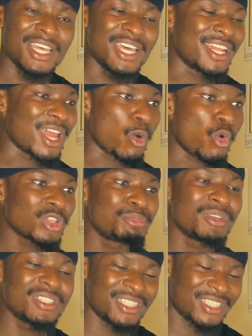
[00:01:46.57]
Now, what
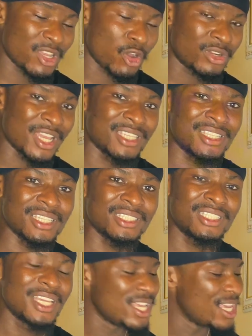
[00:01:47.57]
makes it sell order is that
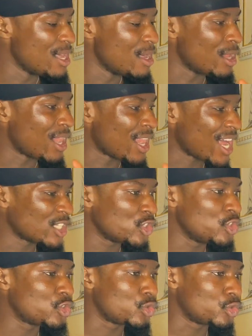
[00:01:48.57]
large
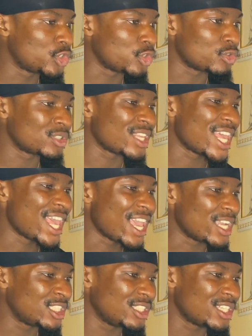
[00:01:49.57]
institutions,
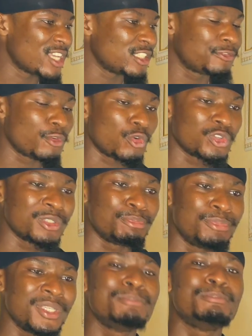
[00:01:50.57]
hedge funds,
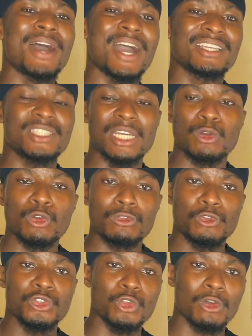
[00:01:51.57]
big banks, and all of
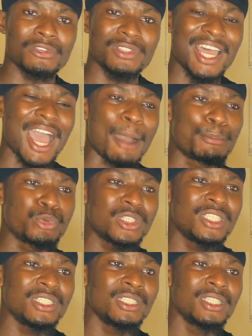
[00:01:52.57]
those stuff are
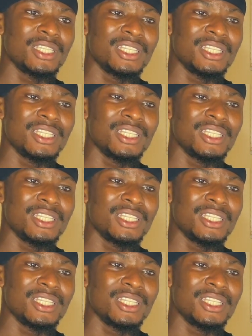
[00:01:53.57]
putting